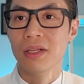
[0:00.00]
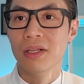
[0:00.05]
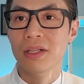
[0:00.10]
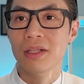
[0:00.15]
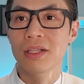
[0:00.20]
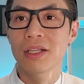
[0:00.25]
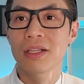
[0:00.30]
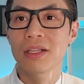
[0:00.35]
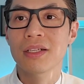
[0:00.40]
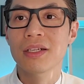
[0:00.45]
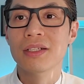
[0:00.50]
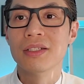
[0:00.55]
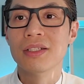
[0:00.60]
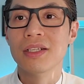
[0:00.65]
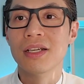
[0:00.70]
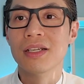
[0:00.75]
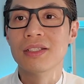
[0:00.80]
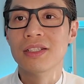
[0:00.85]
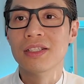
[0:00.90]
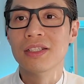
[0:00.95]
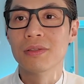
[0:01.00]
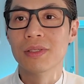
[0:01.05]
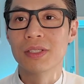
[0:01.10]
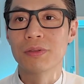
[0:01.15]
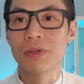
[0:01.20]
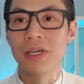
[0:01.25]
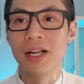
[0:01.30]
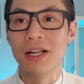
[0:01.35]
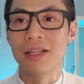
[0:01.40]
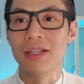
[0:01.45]
Linda says, this was
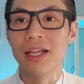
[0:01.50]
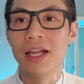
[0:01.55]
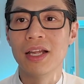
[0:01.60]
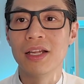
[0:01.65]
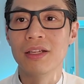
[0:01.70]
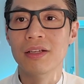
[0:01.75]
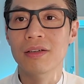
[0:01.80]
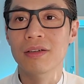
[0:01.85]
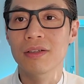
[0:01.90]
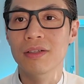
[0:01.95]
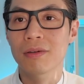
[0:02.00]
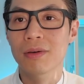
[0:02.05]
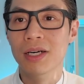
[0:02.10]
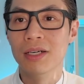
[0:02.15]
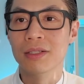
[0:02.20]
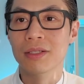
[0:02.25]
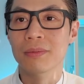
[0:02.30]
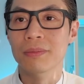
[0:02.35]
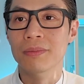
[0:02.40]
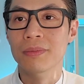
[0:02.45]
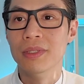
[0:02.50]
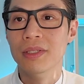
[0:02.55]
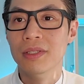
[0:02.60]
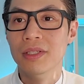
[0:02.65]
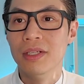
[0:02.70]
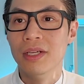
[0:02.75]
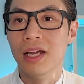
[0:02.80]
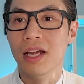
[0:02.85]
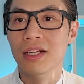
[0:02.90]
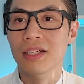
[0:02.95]
great. Thank you. You're welcome.
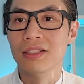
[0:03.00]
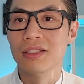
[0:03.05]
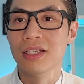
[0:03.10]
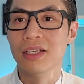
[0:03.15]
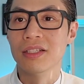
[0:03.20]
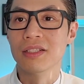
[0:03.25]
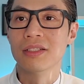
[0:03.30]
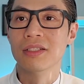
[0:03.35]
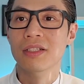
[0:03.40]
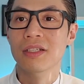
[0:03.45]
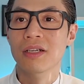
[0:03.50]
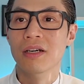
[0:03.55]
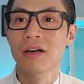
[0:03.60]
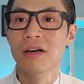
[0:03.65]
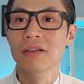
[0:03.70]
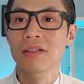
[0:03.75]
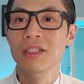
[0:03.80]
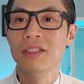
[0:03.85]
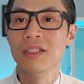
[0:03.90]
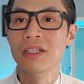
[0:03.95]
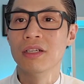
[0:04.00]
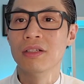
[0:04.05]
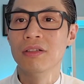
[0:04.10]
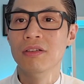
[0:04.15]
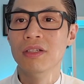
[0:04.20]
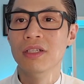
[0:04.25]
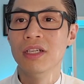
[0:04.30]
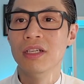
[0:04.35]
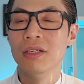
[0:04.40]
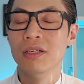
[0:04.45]
Anna says, are these
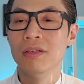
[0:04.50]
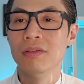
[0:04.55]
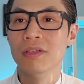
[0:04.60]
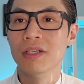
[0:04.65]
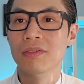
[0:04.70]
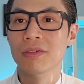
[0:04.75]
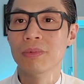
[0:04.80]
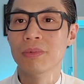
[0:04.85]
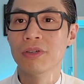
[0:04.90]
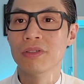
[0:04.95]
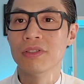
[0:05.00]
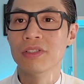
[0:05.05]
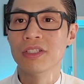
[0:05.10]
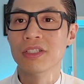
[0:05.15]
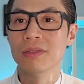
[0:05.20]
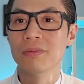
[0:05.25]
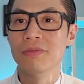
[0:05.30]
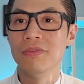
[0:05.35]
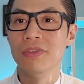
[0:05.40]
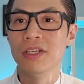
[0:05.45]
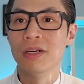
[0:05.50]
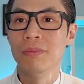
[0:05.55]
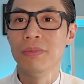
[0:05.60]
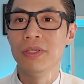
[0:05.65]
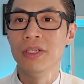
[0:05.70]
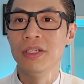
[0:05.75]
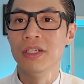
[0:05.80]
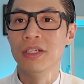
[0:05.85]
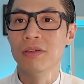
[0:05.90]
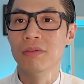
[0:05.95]
included whoever purchased
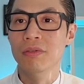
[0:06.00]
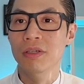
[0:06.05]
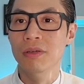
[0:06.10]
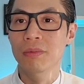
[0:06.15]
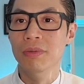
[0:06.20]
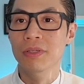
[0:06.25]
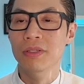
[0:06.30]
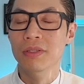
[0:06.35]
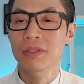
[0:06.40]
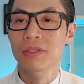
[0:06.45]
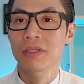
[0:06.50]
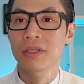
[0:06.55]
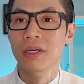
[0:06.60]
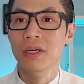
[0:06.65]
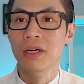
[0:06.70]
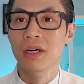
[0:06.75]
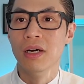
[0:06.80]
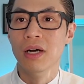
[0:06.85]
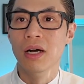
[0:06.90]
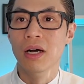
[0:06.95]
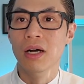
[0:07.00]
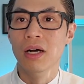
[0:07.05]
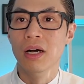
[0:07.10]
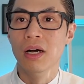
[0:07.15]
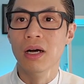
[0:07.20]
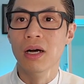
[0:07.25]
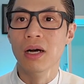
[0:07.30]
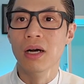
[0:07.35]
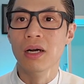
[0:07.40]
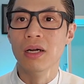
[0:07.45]
VIP group?
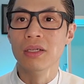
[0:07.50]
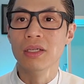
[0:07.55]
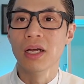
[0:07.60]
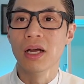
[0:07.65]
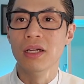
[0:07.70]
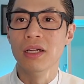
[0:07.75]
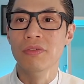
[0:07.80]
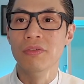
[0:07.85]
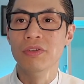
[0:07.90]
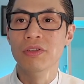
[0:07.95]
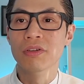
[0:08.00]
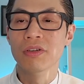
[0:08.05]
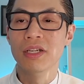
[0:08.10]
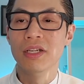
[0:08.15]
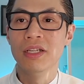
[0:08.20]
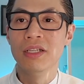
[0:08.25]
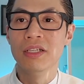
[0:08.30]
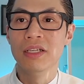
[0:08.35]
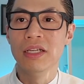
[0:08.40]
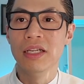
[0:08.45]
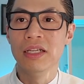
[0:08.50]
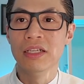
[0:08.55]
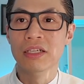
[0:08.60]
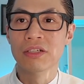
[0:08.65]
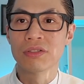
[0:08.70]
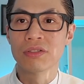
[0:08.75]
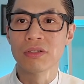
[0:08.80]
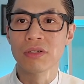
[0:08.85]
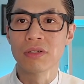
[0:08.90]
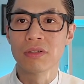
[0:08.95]
If you are in the inner
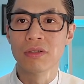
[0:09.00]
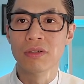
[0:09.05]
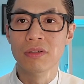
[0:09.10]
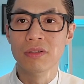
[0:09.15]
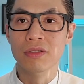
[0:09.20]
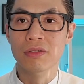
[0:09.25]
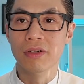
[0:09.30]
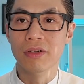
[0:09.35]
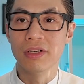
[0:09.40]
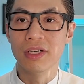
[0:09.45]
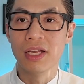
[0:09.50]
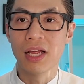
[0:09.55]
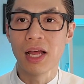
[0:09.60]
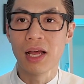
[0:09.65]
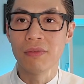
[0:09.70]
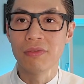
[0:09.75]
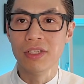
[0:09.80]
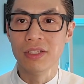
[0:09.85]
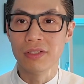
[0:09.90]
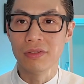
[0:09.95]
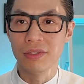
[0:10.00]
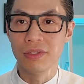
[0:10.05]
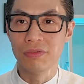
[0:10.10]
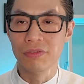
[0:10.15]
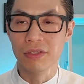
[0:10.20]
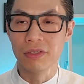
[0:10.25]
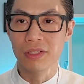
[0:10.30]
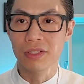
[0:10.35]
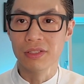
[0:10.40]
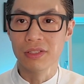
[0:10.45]
circle, you already have these
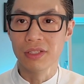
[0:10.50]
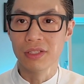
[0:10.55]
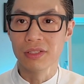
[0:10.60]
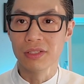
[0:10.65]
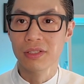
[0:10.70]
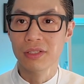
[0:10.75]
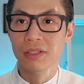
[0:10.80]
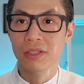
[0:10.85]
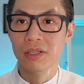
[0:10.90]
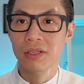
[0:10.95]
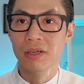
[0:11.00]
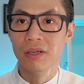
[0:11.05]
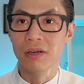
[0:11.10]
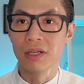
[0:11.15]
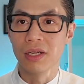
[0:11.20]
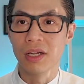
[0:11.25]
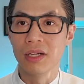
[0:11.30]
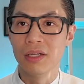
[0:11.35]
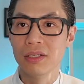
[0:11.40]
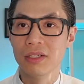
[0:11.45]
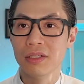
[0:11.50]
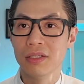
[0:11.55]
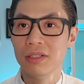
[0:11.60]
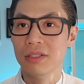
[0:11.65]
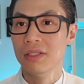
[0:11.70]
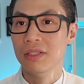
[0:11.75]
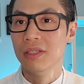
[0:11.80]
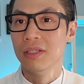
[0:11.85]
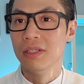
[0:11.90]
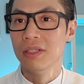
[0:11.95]
frequencies. Okay.
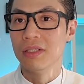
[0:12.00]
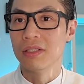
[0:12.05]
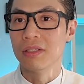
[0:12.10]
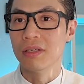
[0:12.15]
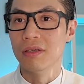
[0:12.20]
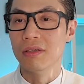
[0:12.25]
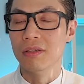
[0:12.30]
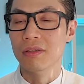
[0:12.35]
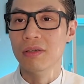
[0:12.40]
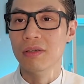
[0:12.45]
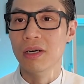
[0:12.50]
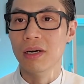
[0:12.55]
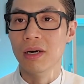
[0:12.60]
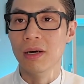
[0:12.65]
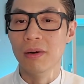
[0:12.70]
So,